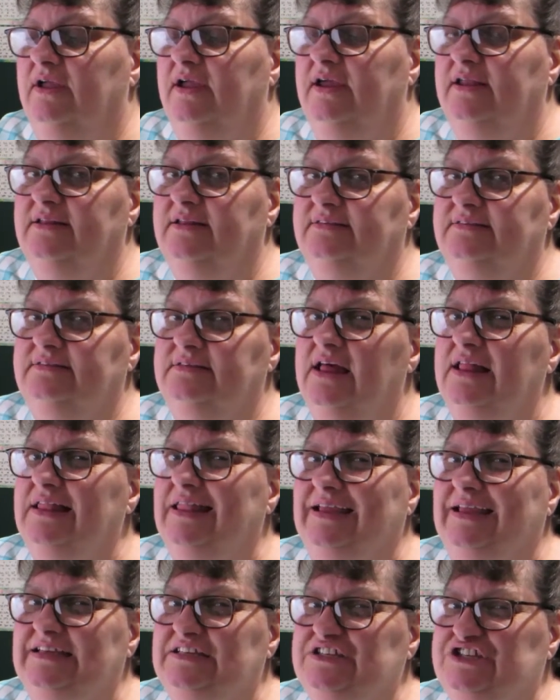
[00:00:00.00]
And it's not
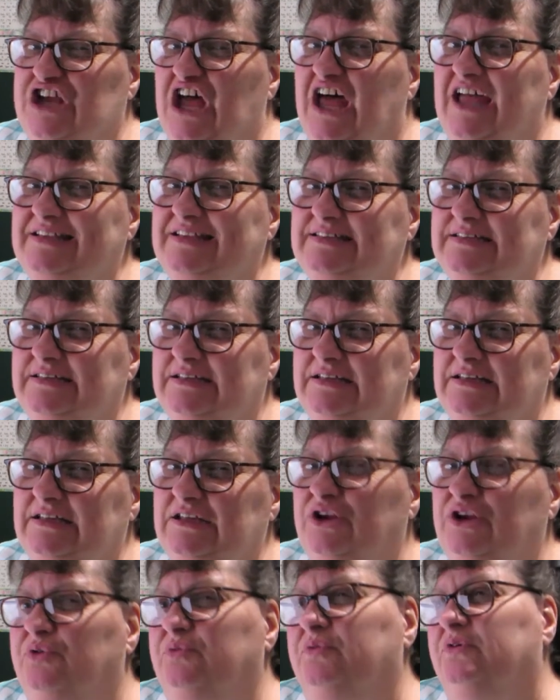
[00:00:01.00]
like a shot,
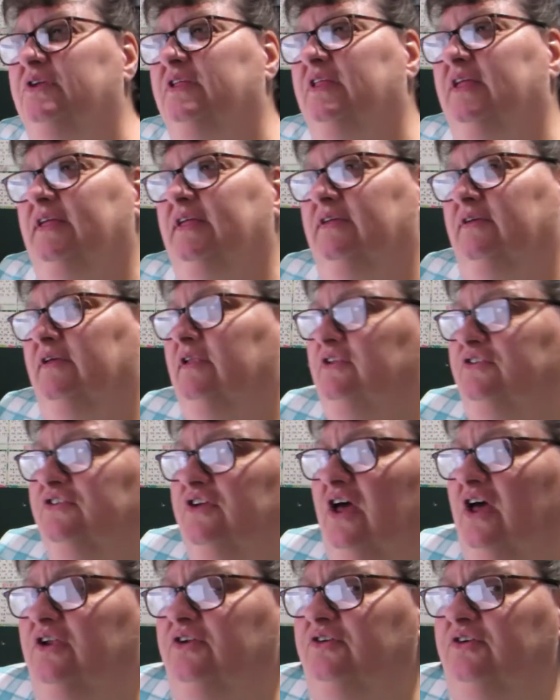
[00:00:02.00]
you know, where you, like you get a
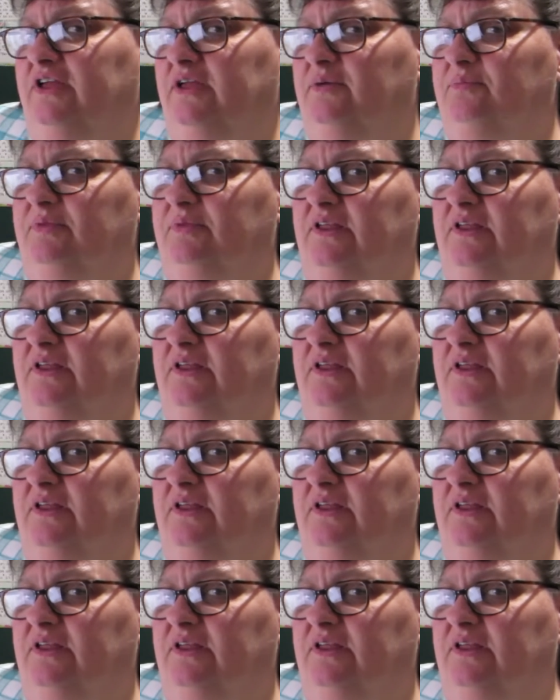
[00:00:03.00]
shot or you get